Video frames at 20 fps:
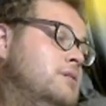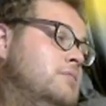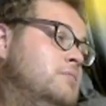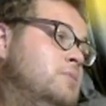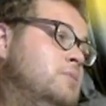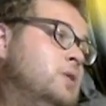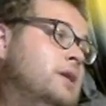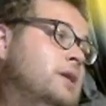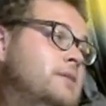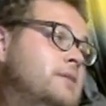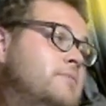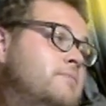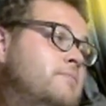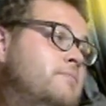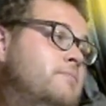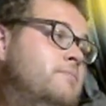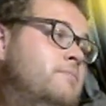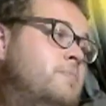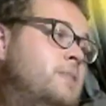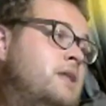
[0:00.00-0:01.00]
But
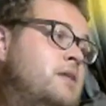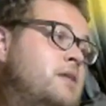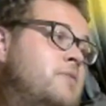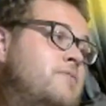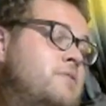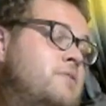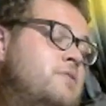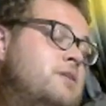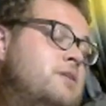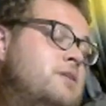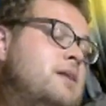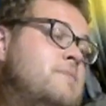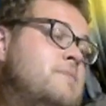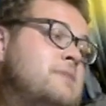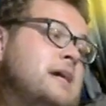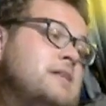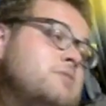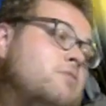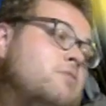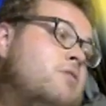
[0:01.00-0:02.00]
then the few times
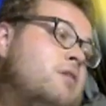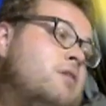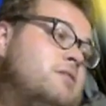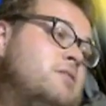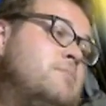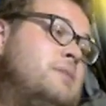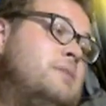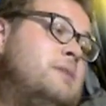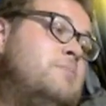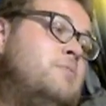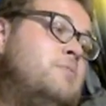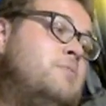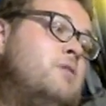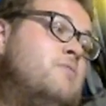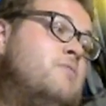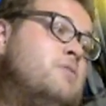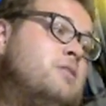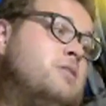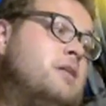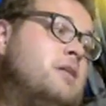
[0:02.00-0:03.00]
I talked to people
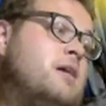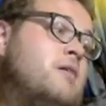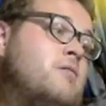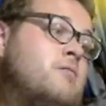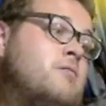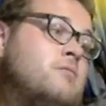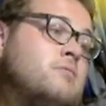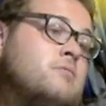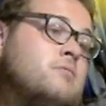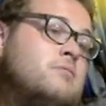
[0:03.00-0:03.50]
over there,